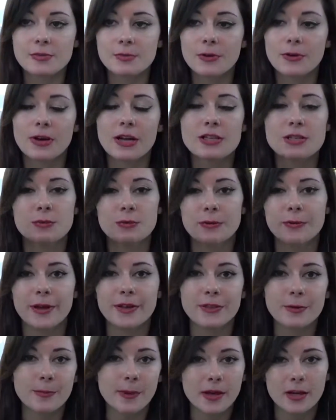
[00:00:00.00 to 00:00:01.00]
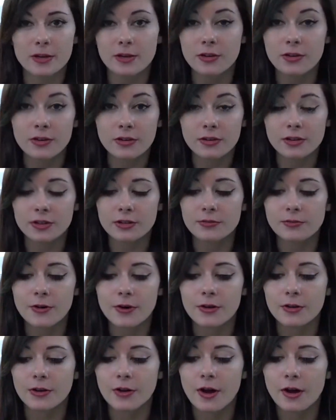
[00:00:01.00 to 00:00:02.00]
We don't have to worry about the paint or the glitter
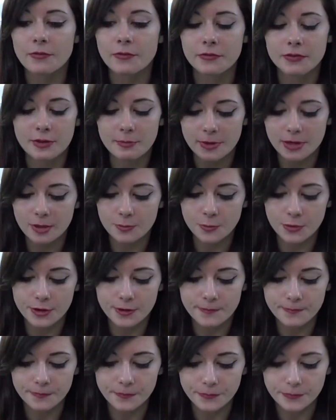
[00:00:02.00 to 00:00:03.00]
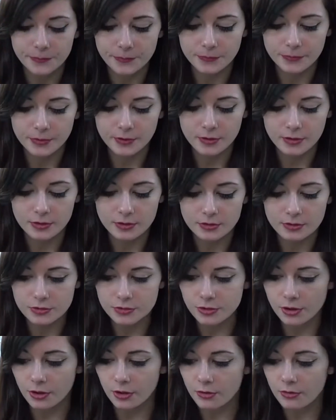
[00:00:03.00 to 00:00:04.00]
falling off of them anymore.
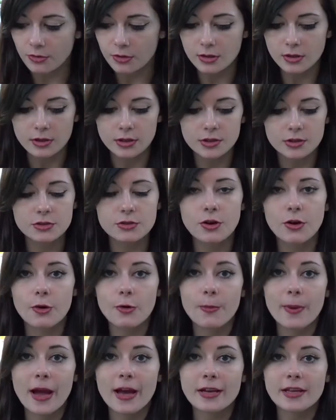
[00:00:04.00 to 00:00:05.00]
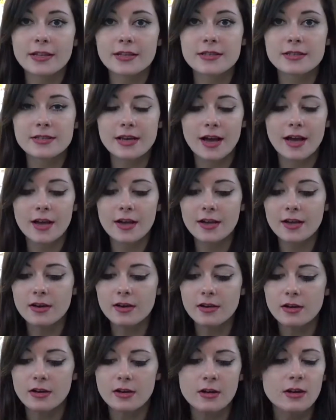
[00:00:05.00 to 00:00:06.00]
So let's go back inside.
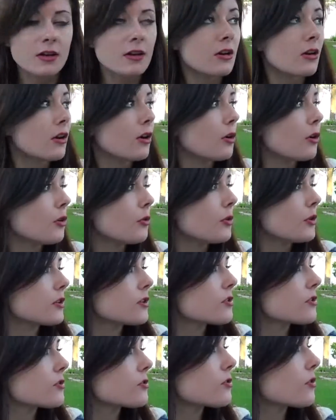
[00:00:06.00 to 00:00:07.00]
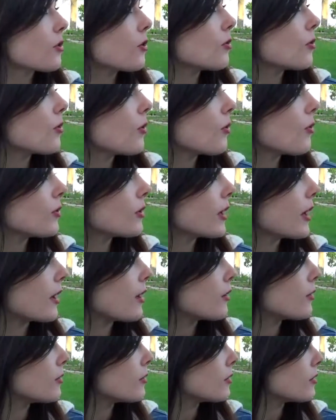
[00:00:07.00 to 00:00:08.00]
Oh, it is so cold
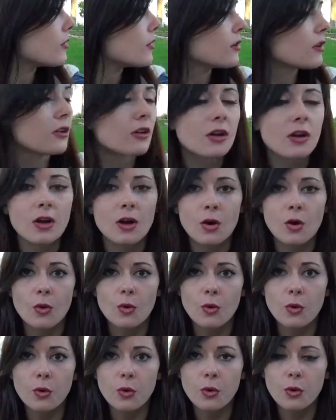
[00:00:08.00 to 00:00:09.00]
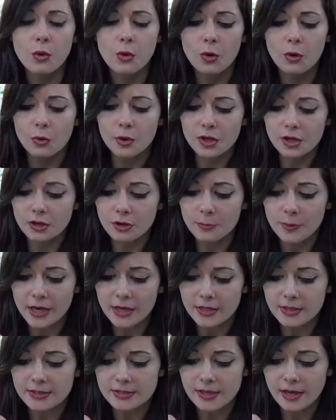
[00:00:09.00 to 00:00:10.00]
out. Gonna go back
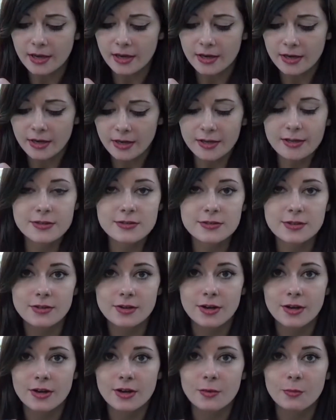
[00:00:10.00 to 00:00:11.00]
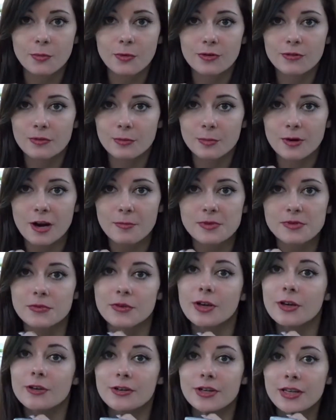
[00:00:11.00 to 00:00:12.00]
inside and start on more of the props for
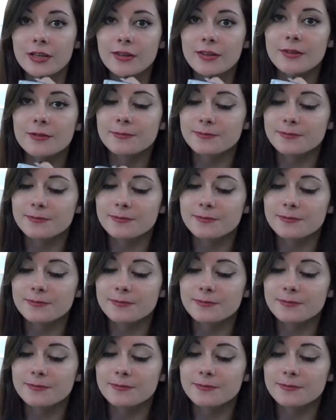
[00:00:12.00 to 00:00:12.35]
our wreath.